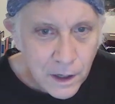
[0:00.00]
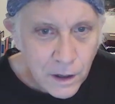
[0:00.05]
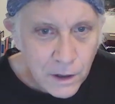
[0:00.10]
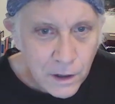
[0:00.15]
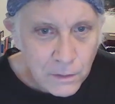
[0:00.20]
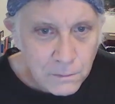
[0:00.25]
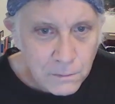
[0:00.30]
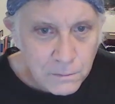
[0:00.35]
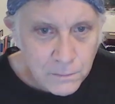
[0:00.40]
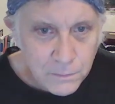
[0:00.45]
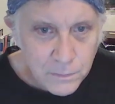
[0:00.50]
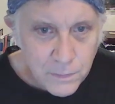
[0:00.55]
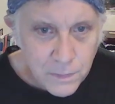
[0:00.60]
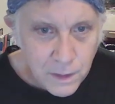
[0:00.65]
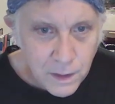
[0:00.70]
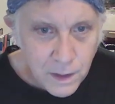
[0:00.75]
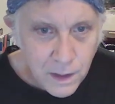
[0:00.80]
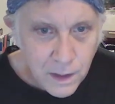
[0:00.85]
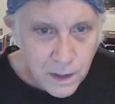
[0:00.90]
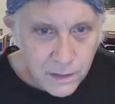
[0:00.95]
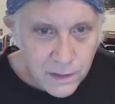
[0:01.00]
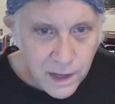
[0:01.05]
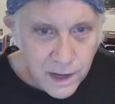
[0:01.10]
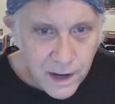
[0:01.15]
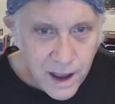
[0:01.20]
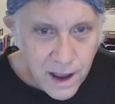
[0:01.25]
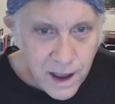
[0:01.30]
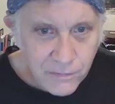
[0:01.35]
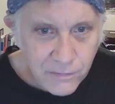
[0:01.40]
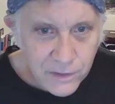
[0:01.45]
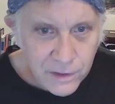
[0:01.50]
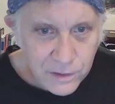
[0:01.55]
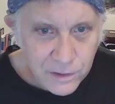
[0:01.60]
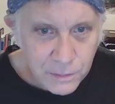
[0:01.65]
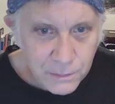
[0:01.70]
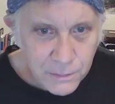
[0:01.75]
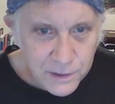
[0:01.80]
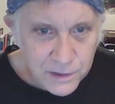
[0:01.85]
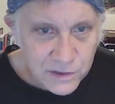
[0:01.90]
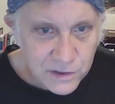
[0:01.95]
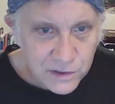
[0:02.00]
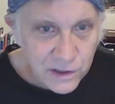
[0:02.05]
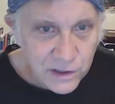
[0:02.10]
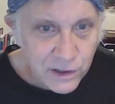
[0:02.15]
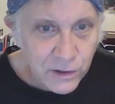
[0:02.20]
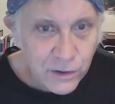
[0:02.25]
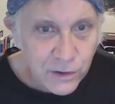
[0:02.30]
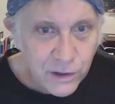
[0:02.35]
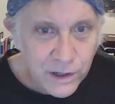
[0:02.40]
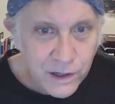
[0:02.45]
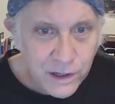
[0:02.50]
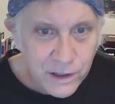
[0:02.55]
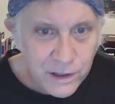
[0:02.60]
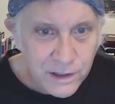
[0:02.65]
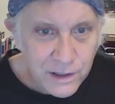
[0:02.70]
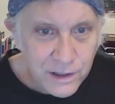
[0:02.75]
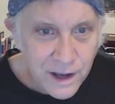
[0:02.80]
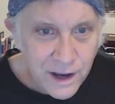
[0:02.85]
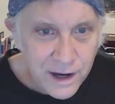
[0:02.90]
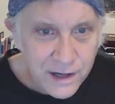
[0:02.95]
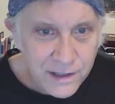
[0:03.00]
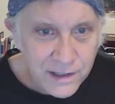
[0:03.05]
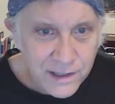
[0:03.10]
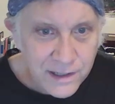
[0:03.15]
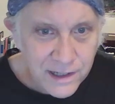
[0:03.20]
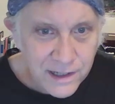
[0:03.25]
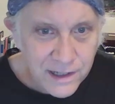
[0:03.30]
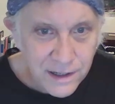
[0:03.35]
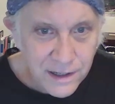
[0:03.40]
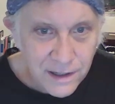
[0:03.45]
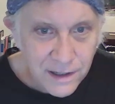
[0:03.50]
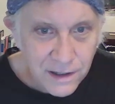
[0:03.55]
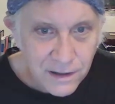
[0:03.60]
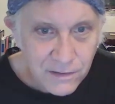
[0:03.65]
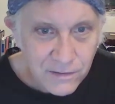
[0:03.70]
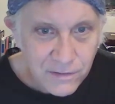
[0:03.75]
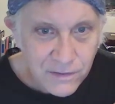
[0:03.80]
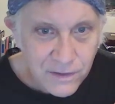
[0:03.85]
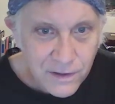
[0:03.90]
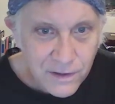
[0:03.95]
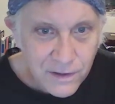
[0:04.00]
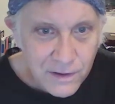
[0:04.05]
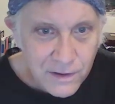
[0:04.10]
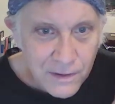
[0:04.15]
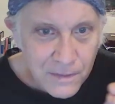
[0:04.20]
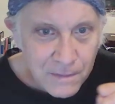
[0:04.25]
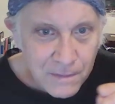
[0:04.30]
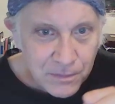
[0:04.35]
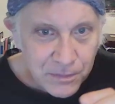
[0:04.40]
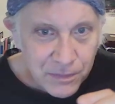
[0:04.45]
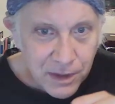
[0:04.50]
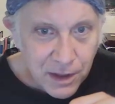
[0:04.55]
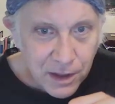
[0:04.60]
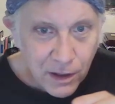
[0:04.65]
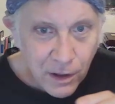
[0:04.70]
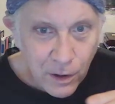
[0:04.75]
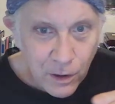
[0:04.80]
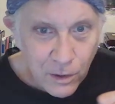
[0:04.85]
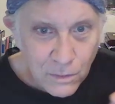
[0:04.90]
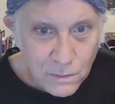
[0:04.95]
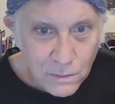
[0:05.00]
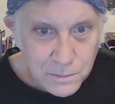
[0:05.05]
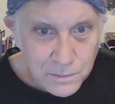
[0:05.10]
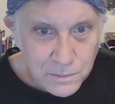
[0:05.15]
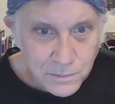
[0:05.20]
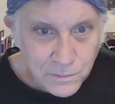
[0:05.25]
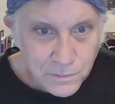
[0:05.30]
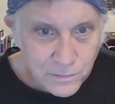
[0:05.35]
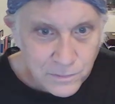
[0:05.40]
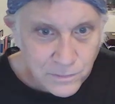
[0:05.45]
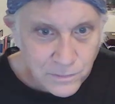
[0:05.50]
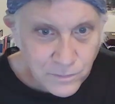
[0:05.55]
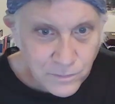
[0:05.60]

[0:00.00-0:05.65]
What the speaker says: You know, and they have this Mysterian idea of, you know,